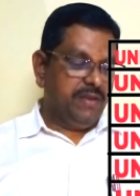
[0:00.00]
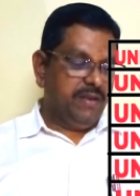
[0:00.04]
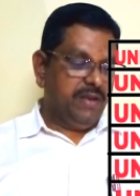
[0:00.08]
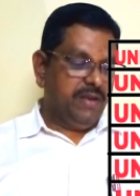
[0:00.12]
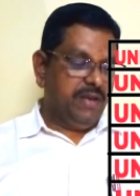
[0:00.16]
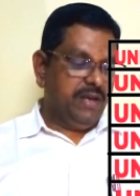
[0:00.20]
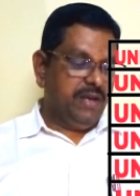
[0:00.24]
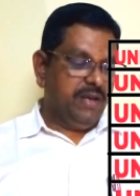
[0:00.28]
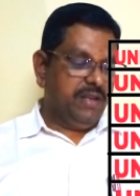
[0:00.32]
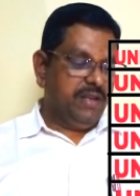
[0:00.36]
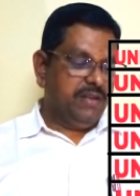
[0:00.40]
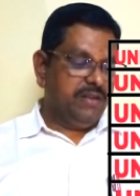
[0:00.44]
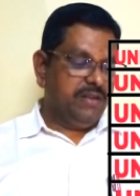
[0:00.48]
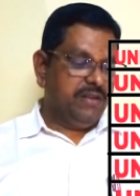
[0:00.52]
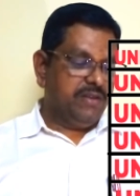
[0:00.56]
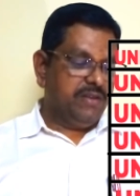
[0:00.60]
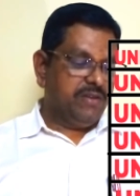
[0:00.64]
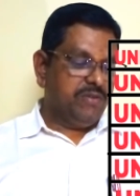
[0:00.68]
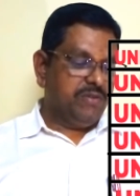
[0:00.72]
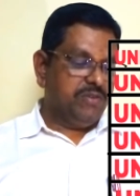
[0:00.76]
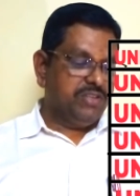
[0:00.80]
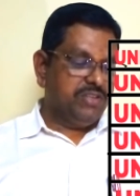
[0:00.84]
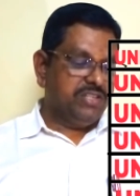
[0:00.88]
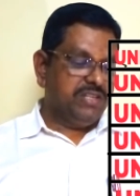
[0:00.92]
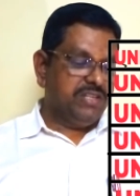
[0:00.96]
And
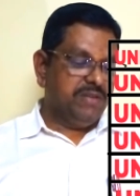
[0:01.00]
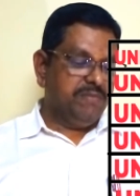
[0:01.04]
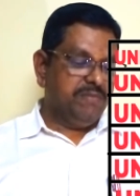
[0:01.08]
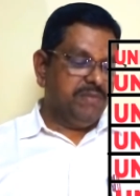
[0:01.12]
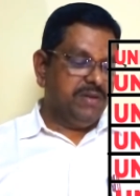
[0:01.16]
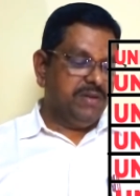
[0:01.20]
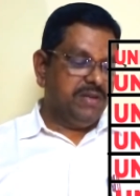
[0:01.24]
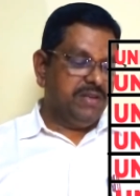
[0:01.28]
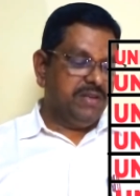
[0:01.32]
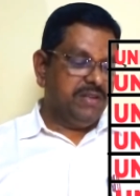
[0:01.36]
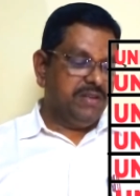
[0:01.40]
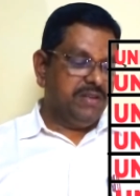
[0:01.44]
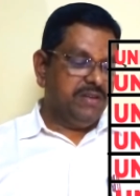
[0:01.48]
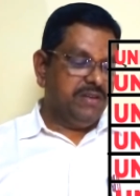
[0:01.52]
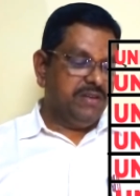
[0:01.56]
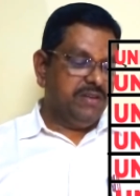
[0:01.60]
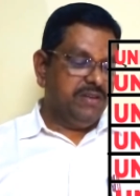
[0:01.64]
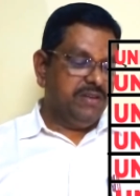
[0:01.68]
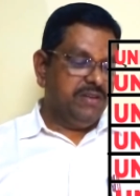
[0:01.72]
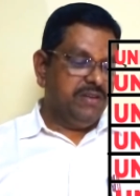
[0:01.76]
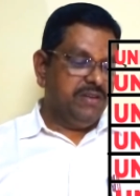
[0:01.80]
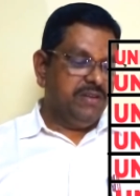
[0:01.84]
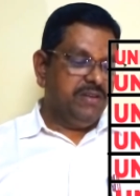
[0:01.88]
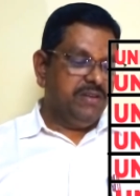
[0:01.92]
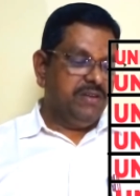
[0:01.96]
question number
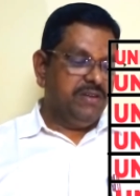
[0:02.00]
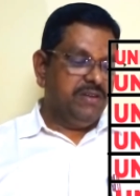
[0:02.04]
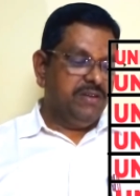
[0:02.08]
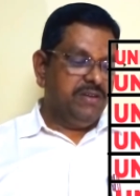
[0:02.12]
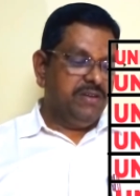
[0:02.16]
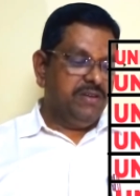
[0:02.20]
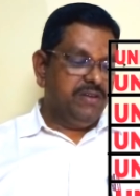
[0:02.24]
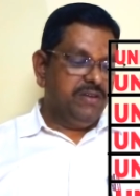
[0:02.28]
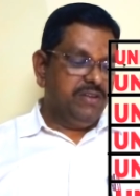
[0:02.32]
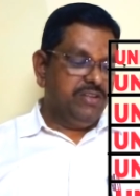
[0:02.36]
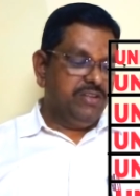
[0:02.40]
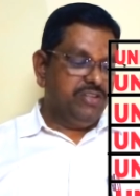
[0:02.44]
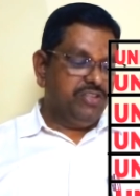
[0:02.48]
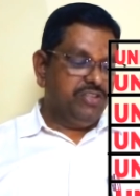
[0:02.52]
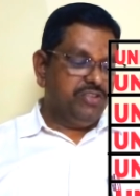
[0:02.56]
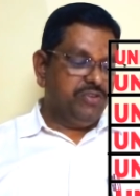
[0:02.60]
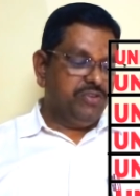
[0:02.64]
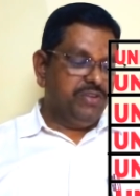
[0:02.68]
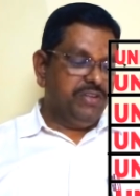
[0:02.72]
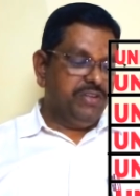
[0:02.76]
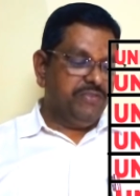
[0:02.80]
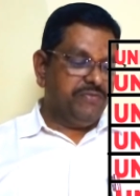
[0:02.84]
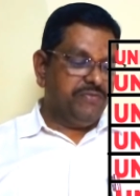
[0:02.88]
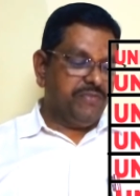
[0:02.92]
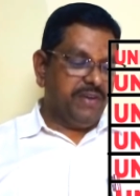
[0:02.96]

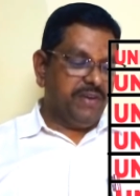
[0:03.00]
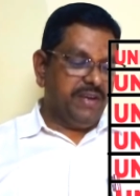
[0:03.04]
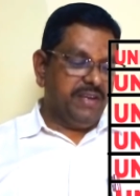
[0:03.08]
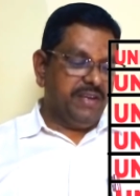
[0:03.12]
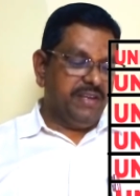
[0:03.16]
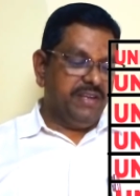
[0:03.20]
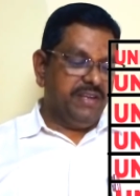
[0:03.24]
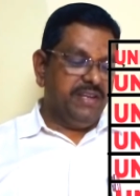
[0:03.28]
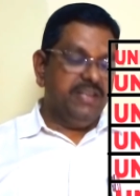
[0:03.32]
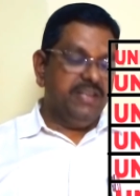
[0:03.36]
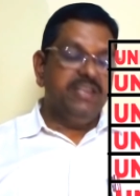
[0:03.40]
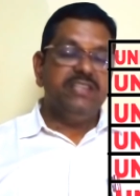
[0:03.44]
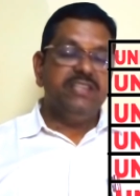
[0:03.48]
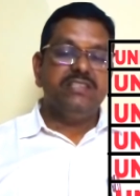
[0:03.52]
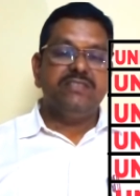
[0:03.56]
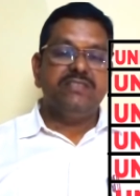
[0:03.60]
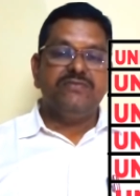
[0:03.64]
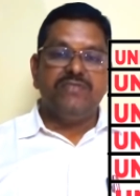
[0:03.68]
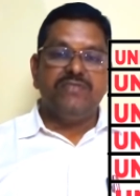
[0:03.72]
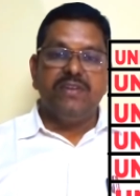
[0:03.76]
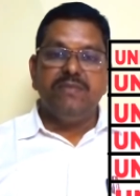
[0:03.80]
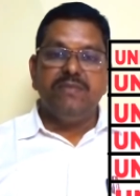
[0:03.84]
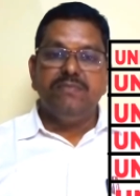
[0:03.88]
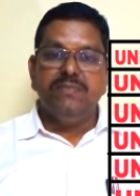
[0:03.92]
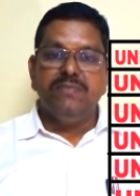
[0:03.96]
25, it is
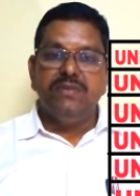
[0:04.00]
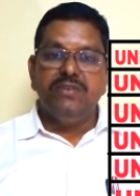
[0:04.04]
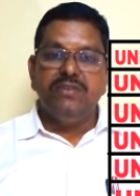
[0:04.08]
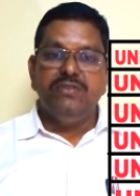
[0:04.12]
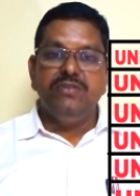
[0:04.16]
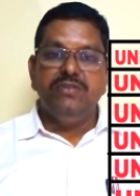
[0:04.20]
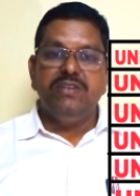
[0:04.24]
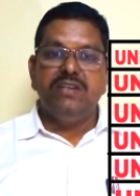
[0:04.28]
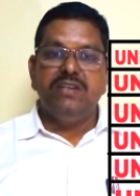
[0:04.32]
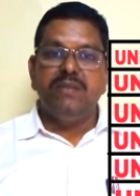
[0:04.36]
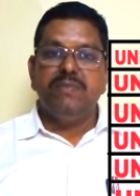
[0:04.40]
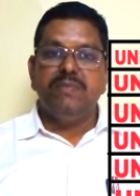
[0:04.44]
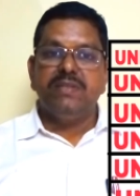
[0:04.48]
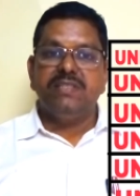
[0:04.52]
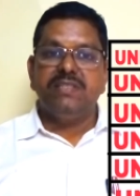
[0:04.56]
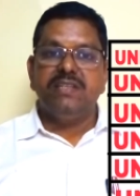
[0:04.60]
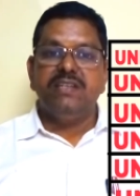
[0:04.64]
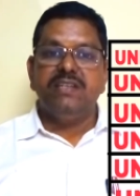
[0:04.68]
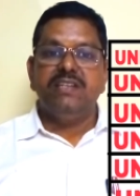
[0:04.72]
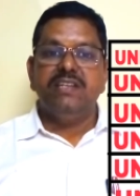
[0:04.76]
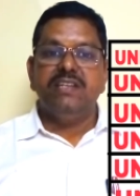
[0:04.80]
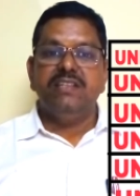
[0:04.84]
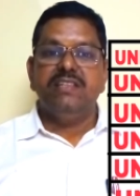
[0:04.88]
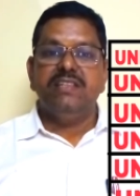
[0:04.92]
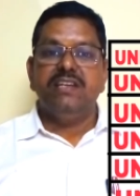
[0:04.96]
from unit number
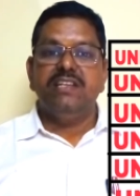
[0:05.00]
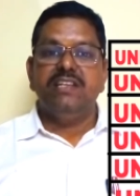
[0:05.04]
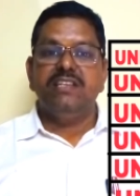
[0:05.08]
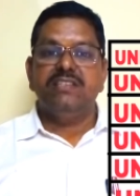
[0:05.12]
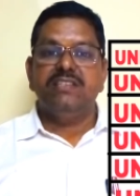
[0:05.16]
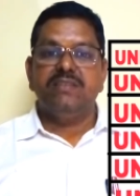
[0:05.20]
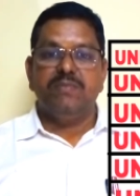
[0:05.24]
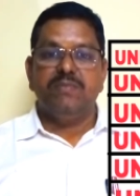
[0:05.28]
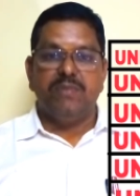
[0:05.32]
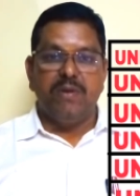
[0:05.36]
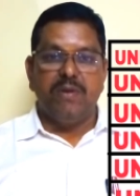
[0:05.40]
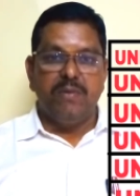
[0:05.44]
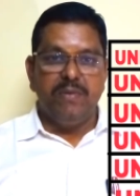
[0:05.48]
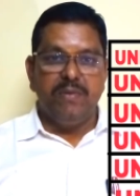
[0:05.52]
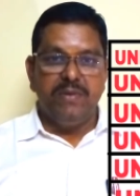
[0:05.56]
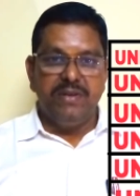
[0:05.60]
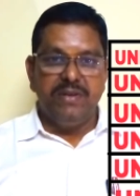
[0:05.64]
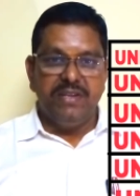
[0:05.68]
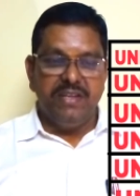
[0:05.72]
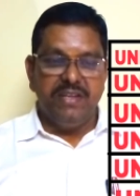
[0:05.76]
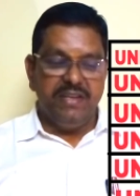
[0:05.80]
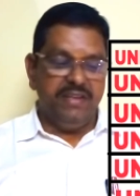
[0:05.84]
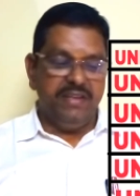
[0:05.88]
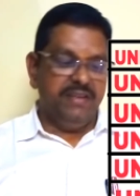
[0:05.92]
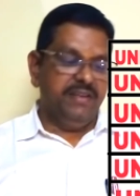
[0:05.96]
13, that is
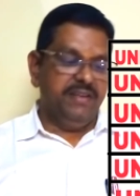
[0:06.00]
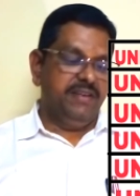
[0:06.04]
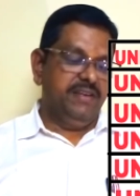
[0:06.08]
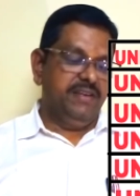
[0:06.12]
probability.